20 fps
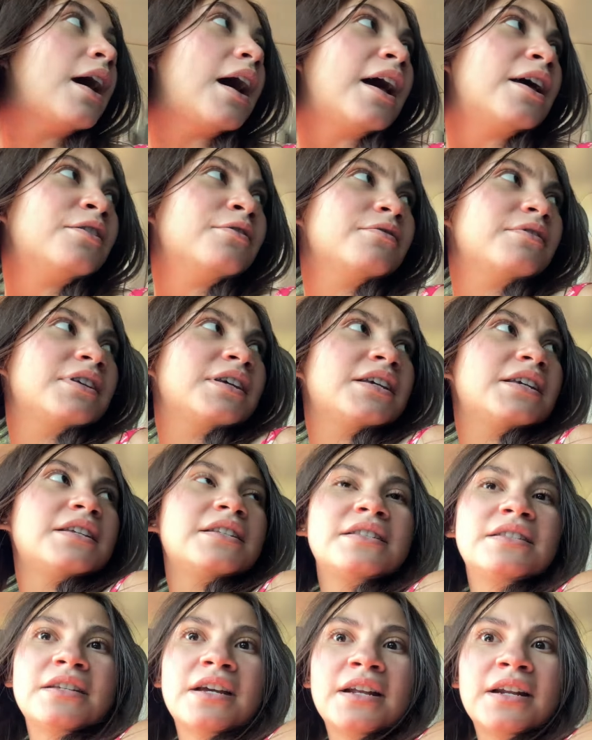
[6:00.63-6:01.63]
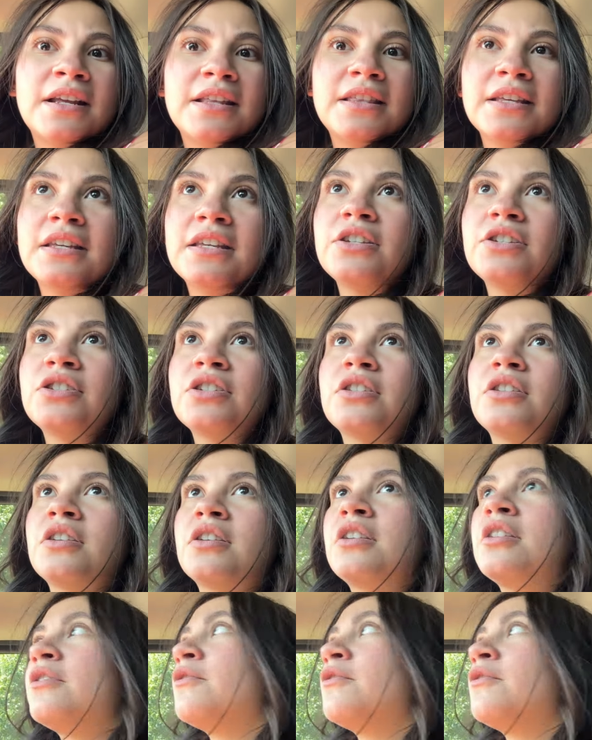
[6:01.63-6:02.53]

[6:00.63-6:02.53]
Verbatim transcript: I don't think he's done. I think he's just looking